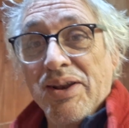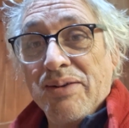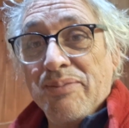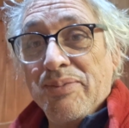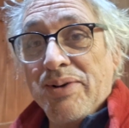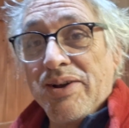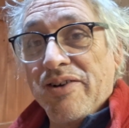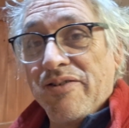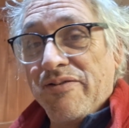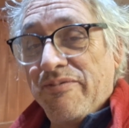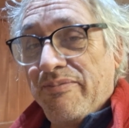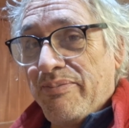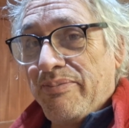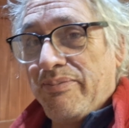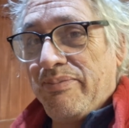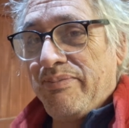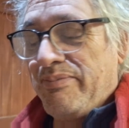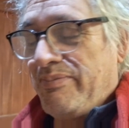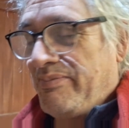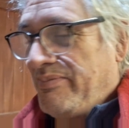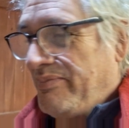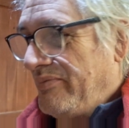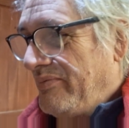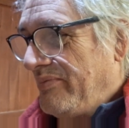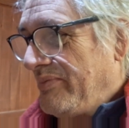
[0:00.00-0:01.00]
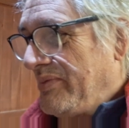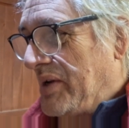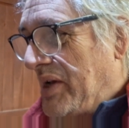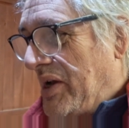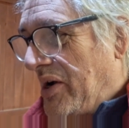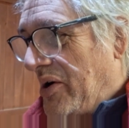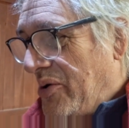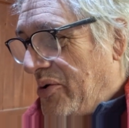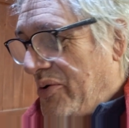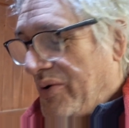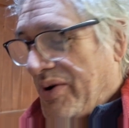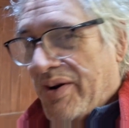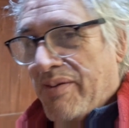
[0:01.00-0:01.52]
and a bit of
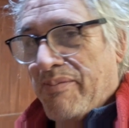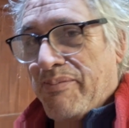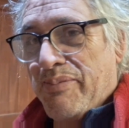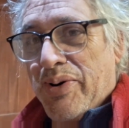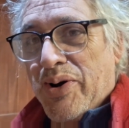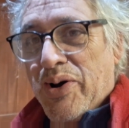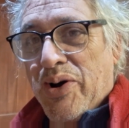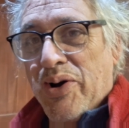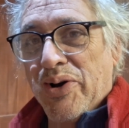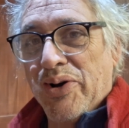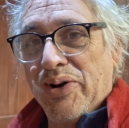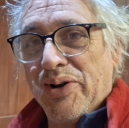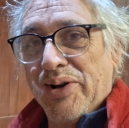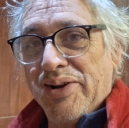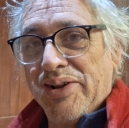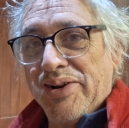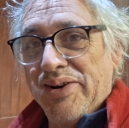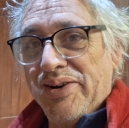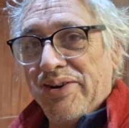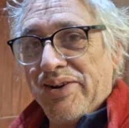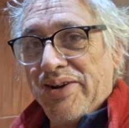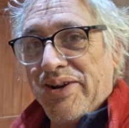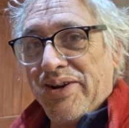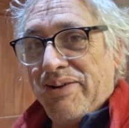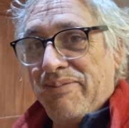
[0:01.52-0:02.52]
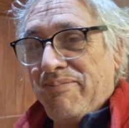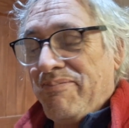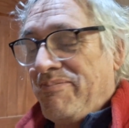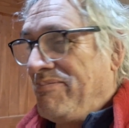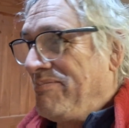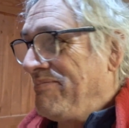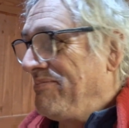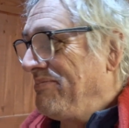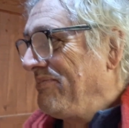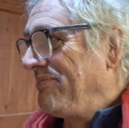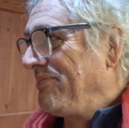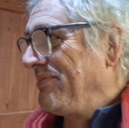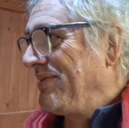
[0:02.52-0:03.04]
code in Perl, and
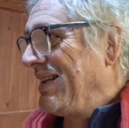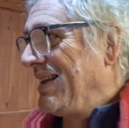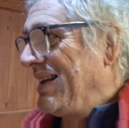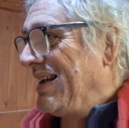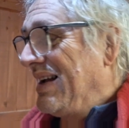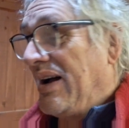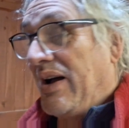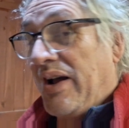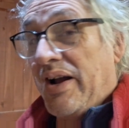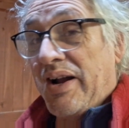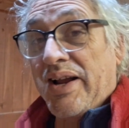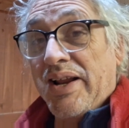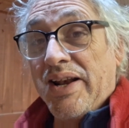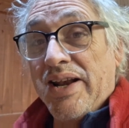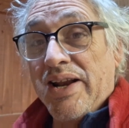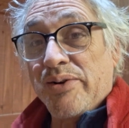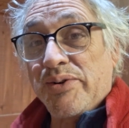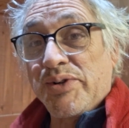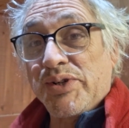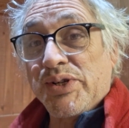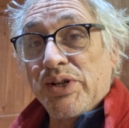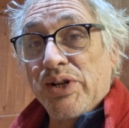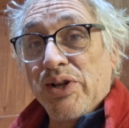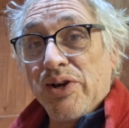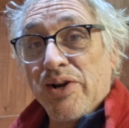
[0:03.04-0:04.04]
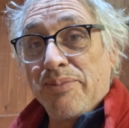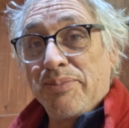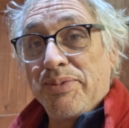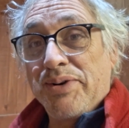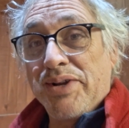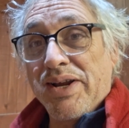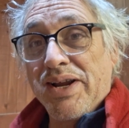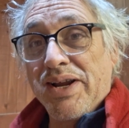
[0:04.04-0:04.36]
I can now slurp